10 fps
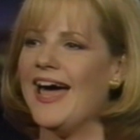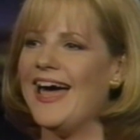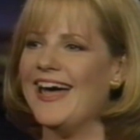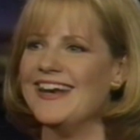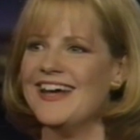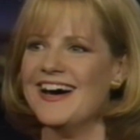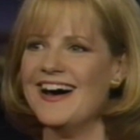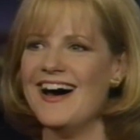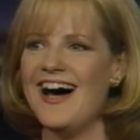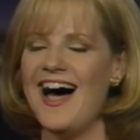And
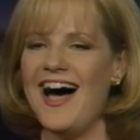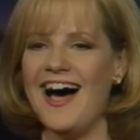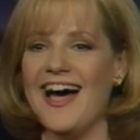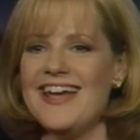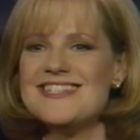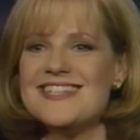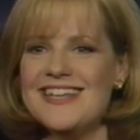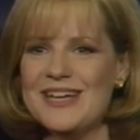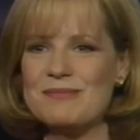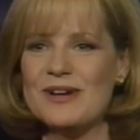I
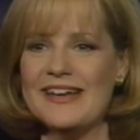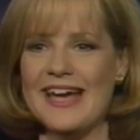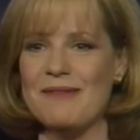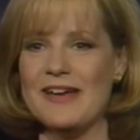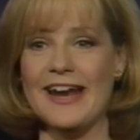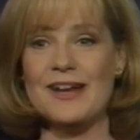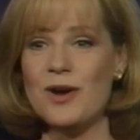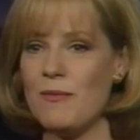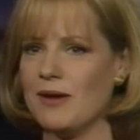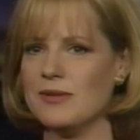see him looking at me, and I
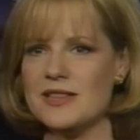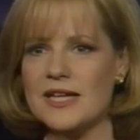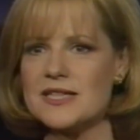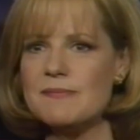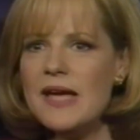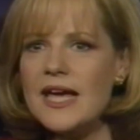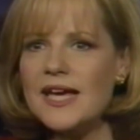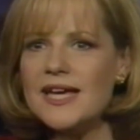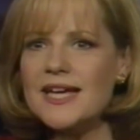don't want him to think it's me.